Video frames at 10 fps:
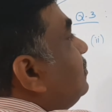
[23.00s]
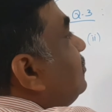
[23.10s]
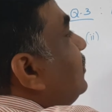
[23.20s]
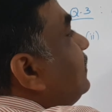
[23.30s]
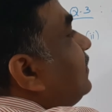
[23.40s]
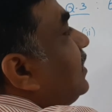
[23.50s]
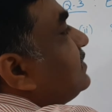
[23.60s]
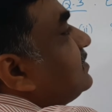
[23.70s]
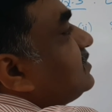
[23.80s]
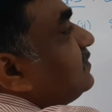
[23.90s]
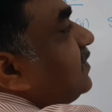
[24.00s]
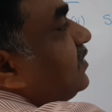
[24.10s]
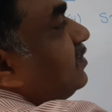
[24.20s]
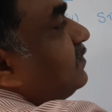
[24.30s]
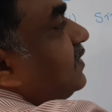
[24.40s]
25, 65,
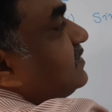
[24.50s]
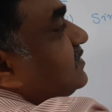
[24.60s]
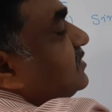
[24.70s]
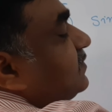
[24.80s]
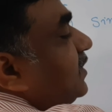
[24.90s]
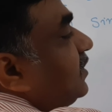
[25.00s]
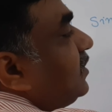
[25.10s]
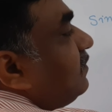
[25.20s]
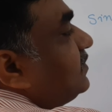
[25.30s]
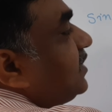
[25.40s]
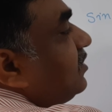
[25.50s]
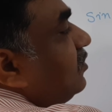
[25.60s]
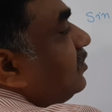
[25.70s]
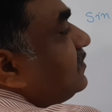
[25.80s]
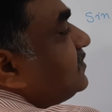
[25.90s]
25, 65 which are
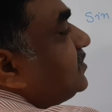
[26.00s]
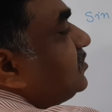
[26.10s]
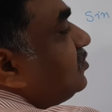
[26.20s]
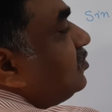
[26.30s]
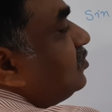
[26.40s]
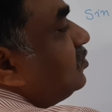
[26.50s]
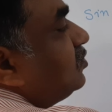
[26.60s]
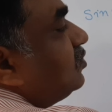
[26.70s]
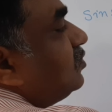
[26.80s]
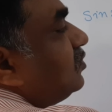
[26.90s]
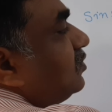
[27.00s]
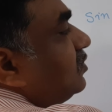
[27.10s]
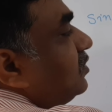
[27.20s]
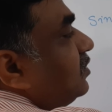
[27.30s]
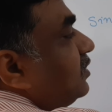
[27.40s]
not 0,
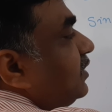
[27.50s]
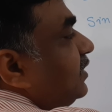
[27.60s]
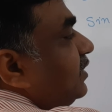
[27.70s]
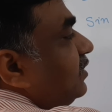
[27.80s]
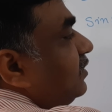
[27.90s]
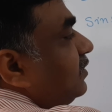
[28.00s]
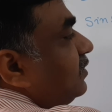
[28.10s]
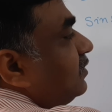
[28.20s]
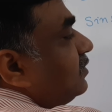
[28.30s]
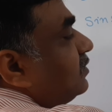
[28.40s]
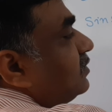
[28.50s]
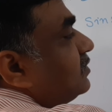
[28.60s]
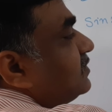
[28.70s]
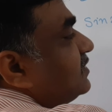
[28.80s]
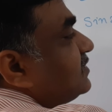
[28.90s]
30,
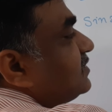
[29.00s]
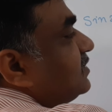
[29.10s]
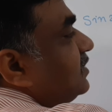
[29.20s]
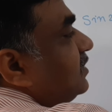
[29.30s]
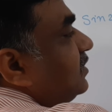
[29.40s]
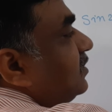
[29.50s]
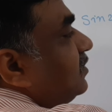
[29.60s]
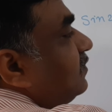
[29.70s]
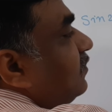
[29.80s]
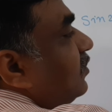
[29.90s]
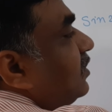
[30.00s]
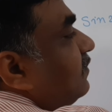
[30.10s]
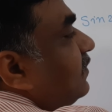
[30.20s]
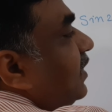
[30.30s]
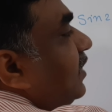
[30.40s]
60,
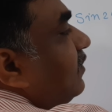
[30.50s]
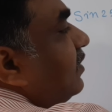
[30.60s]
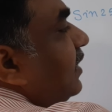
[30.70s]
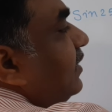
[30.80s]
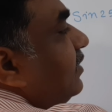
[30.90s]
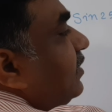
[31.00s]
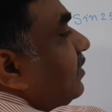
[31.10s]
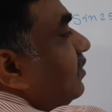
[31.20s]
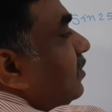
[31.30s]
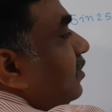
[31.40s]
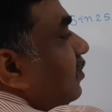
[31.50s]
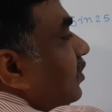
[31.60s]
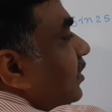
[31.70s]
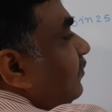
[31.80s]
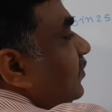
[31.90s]
45 or 90,
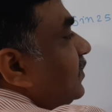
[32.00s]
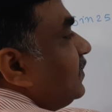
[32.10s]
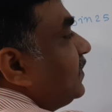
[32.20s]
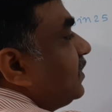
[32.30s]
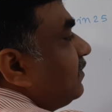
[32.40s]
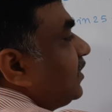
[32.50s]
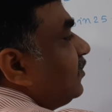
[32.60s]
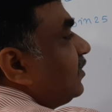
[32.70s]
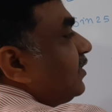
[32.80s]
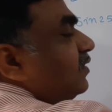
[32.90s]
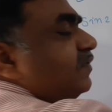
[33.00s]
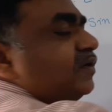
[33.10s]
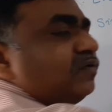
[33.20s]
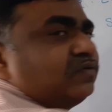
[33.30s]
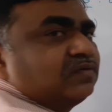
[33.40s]
okay, these are our regular angle we
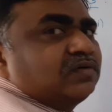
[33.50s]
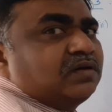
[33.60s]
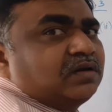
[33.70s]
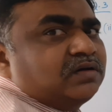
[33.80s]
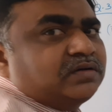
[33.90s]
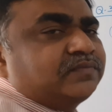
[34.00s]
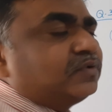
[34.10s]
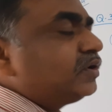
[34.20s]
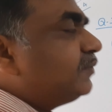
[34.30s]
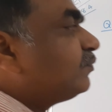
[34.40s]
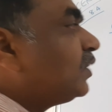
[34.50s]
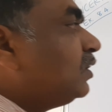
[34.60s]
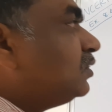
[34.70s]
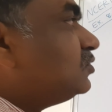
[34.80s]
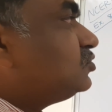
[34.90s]
have learned. Okay,
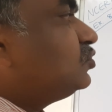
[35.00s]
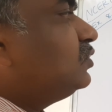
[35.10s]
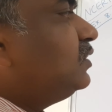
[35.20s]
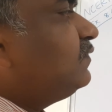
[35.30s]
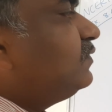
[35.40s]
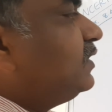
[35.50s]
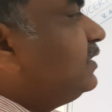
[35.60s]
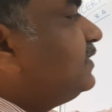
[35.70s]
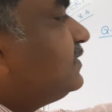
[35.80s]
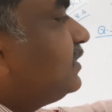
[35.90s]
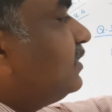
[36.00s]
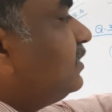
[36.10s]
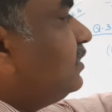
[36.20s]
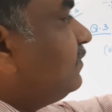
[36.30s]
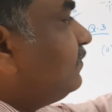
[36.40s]
so
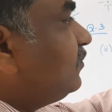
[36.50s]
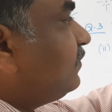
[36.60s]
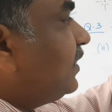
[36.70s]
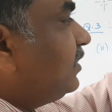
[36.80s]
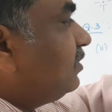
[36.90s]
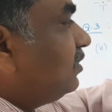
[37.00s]
if you find